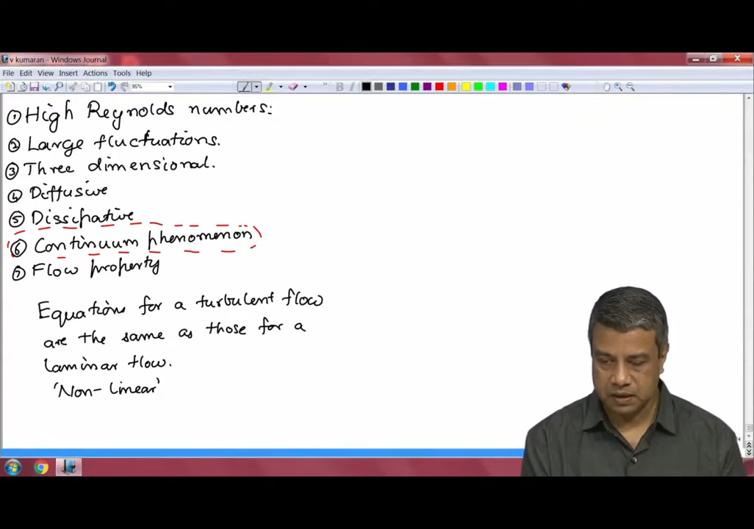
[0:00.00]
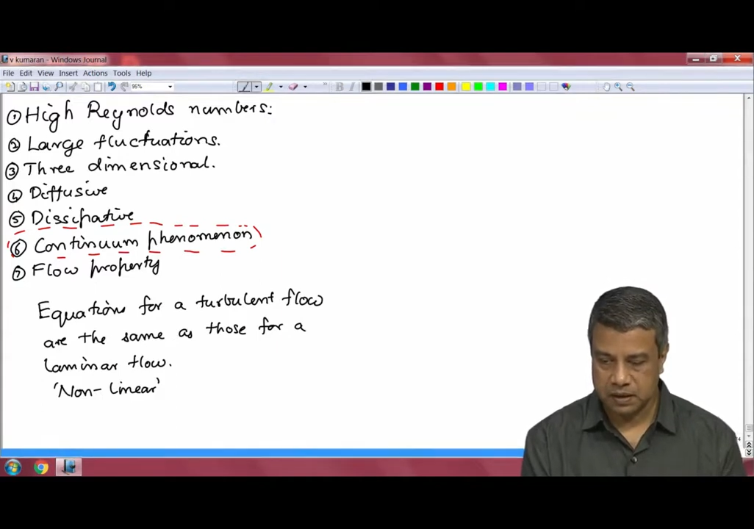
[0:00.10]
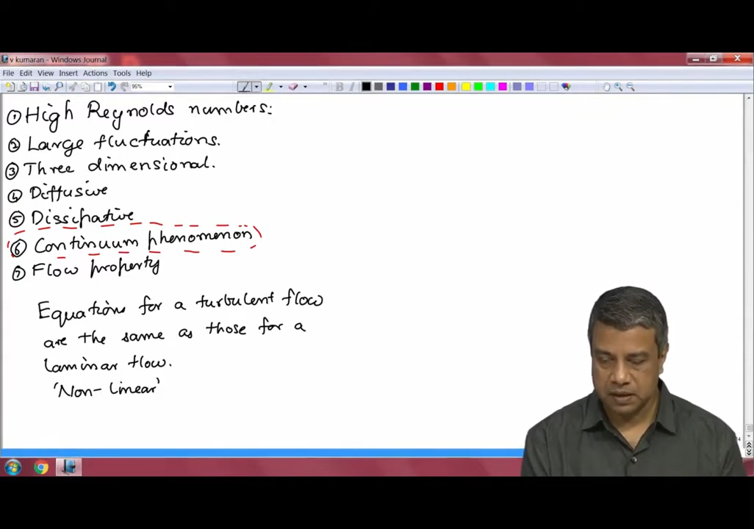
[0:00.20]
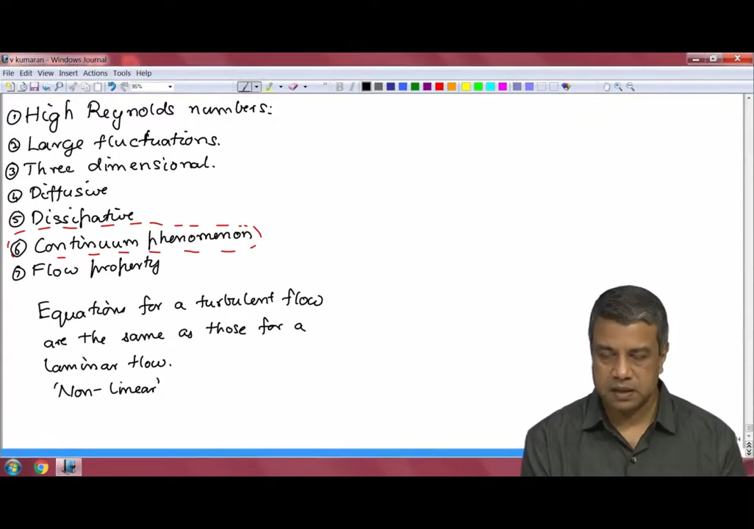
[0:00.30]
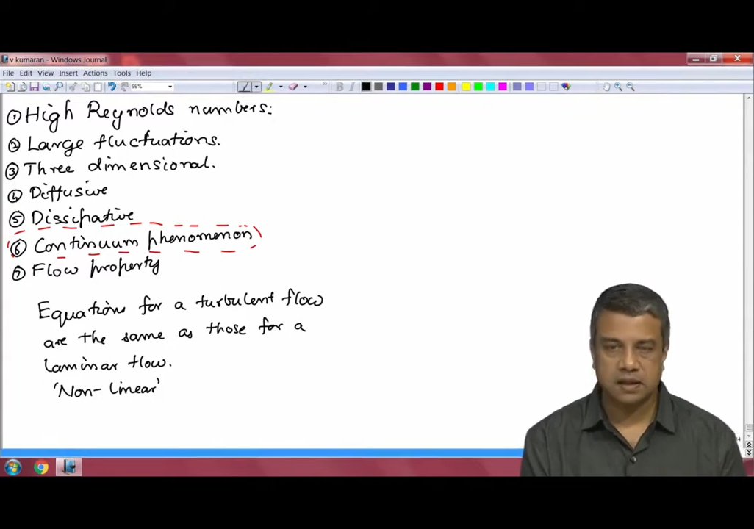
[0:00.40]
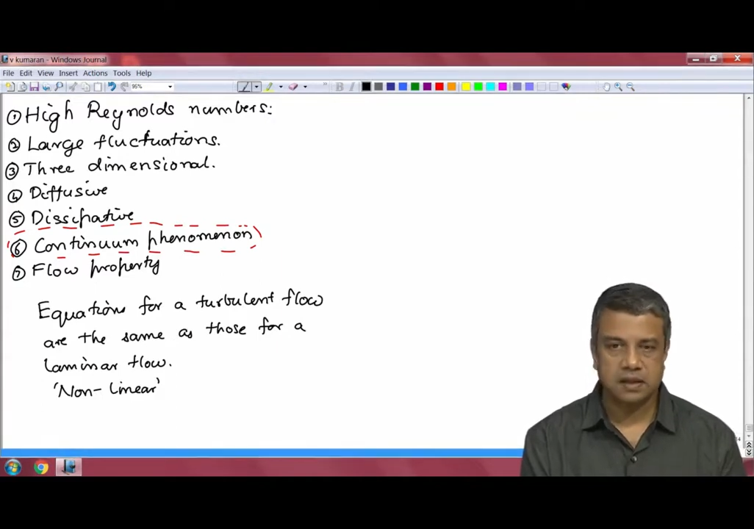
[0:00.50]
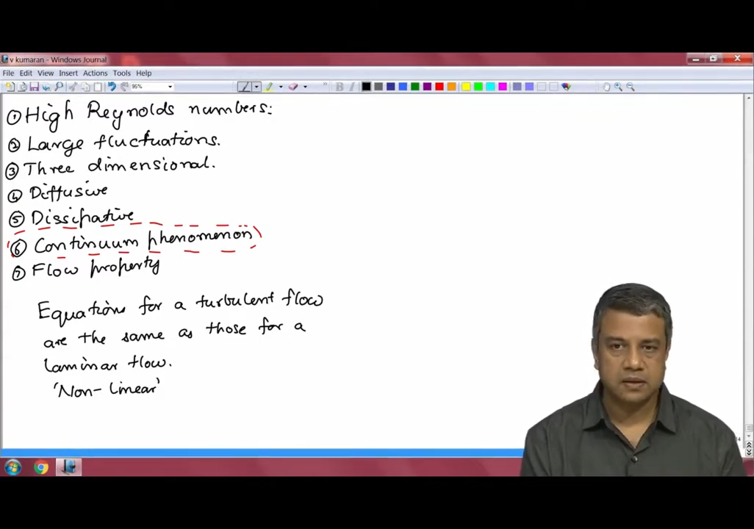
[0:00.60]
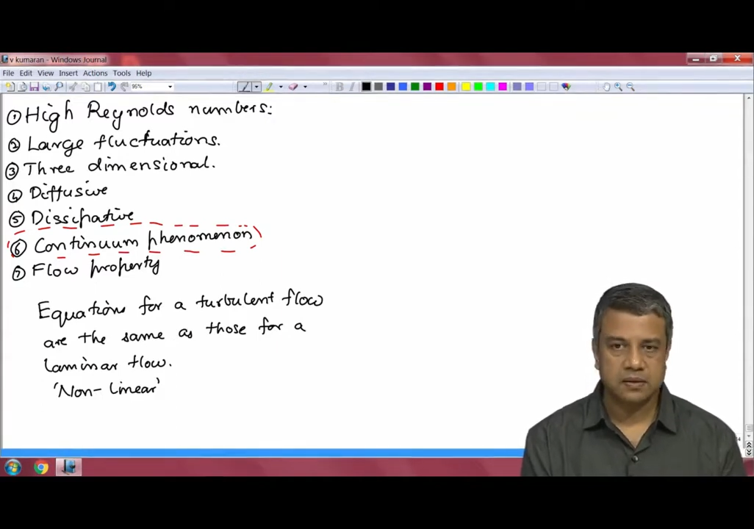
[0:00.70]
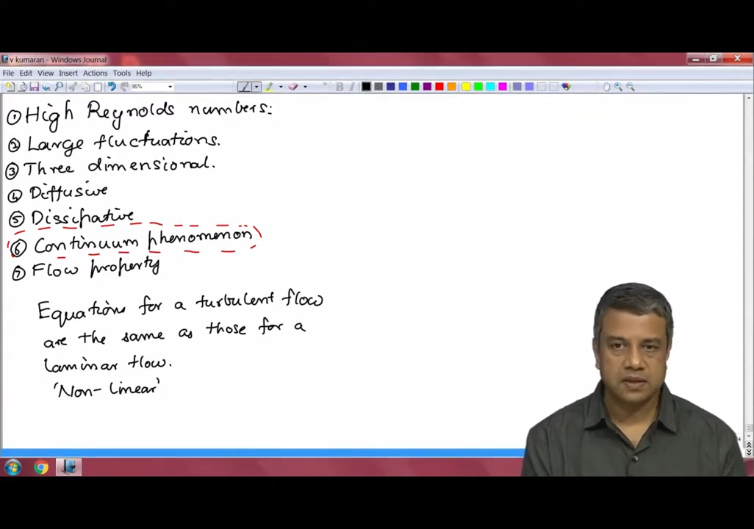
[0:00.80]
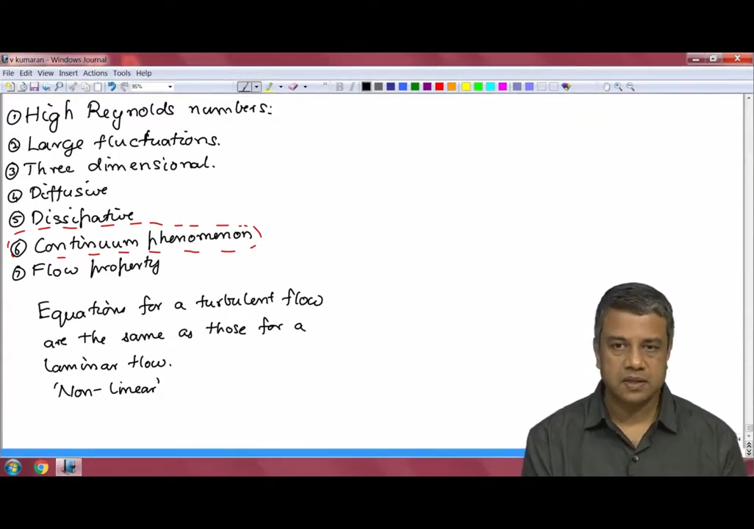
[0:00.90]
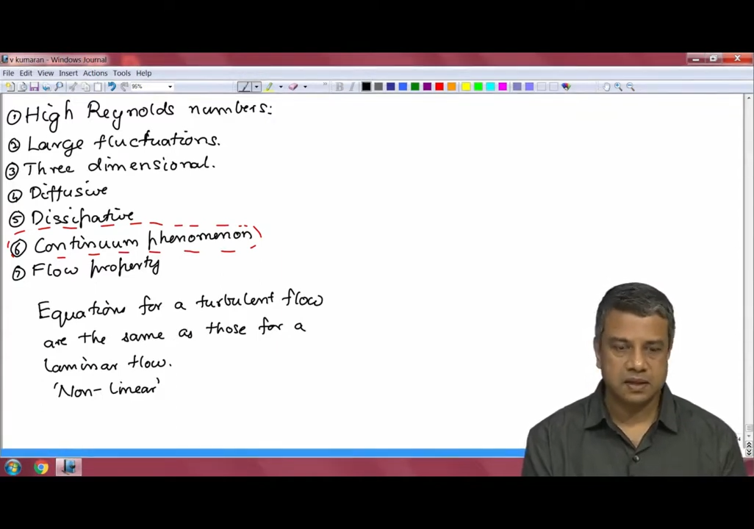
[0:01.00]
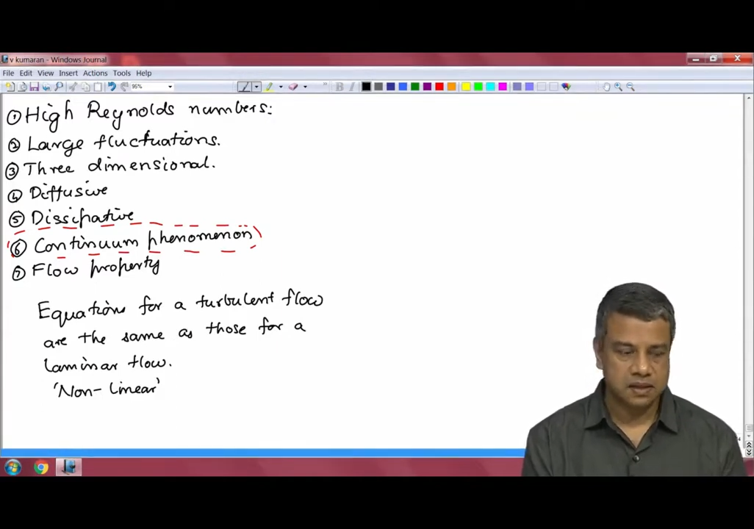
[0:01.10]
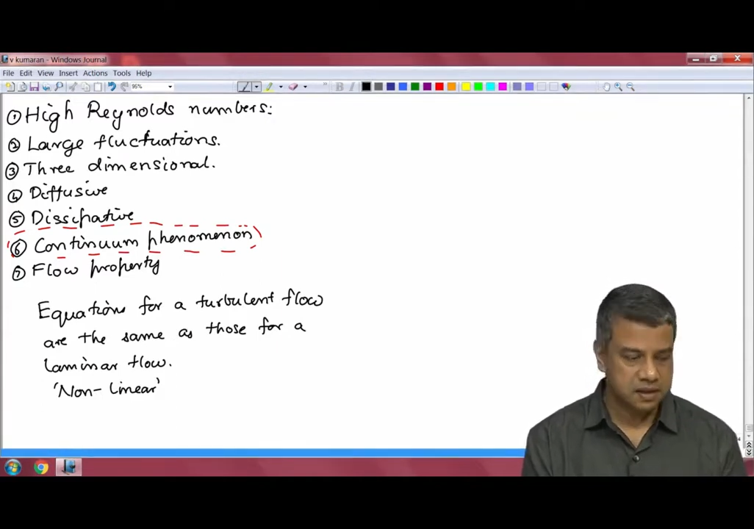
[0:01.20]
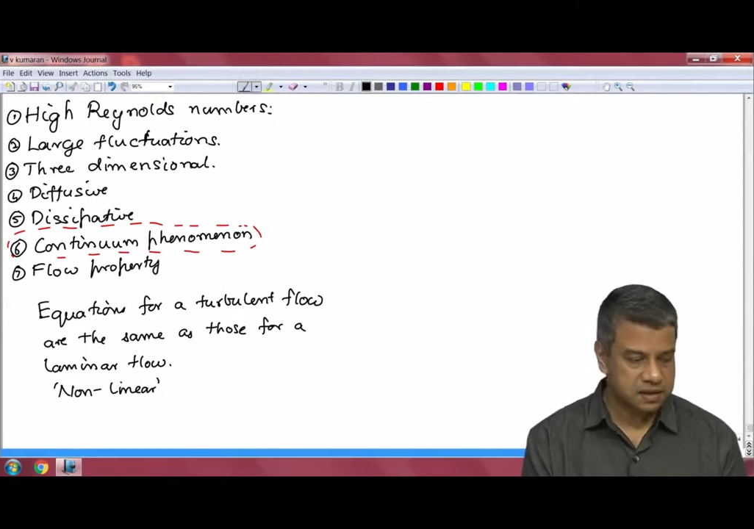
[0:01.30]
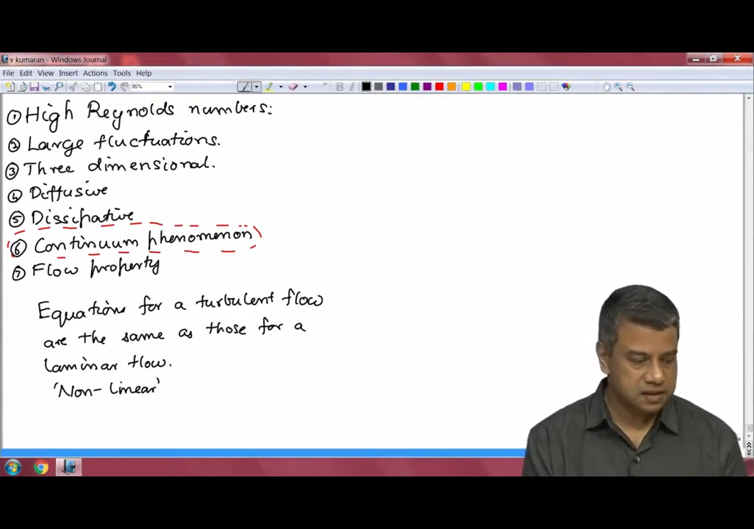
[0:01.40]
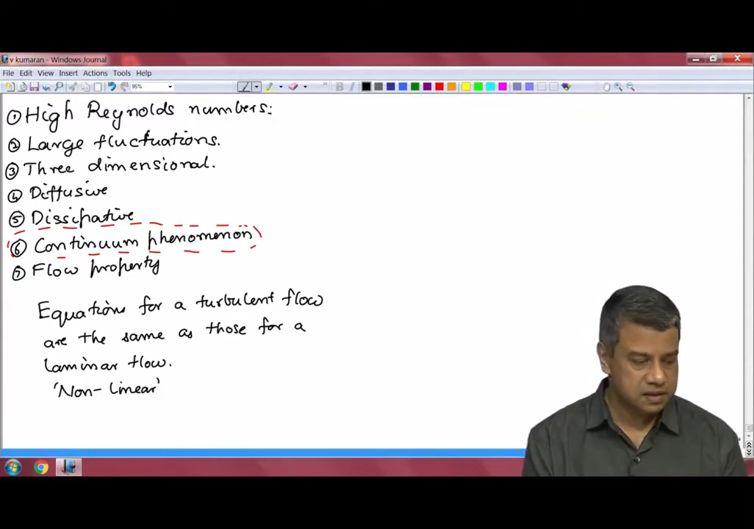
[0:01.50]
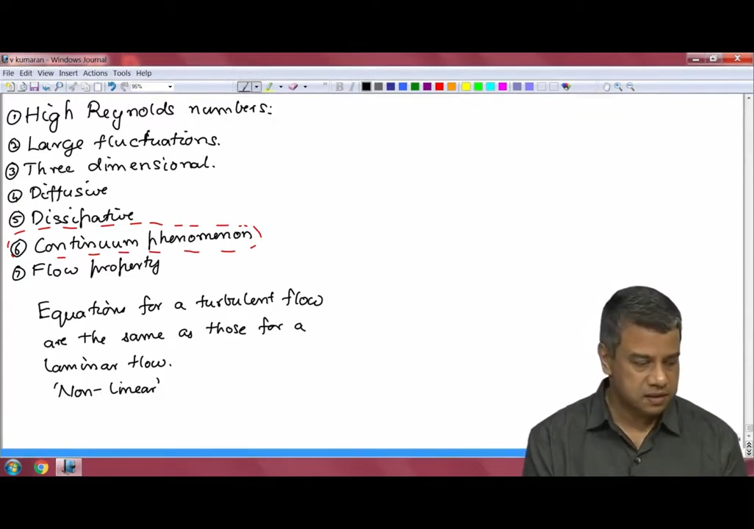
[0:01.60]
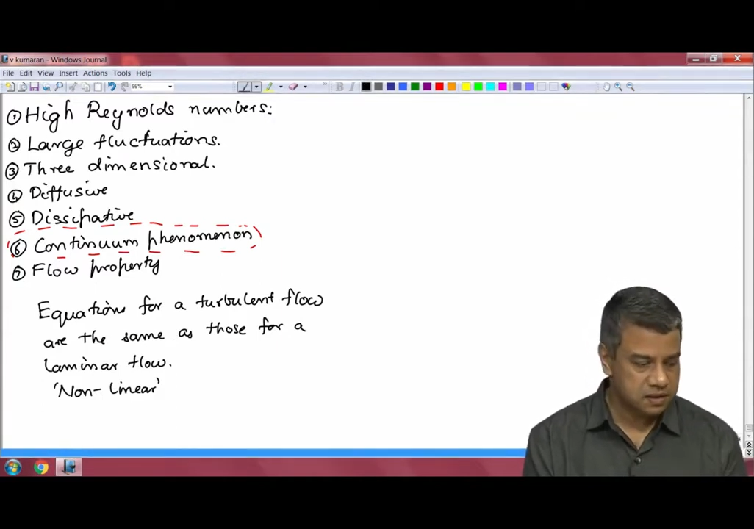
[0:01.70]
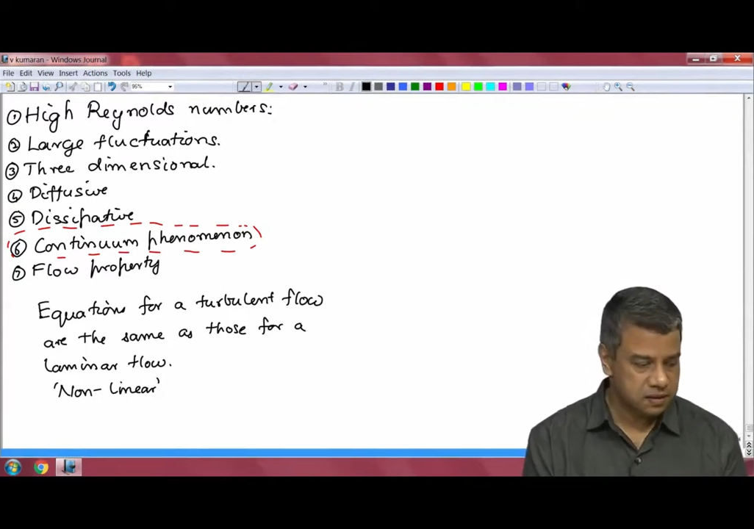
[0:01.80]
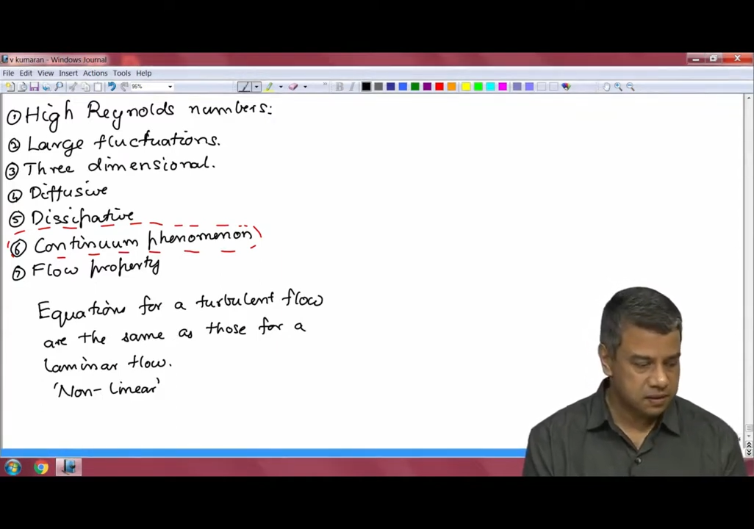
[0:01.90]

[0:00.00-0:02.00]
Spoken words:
And then the question arises,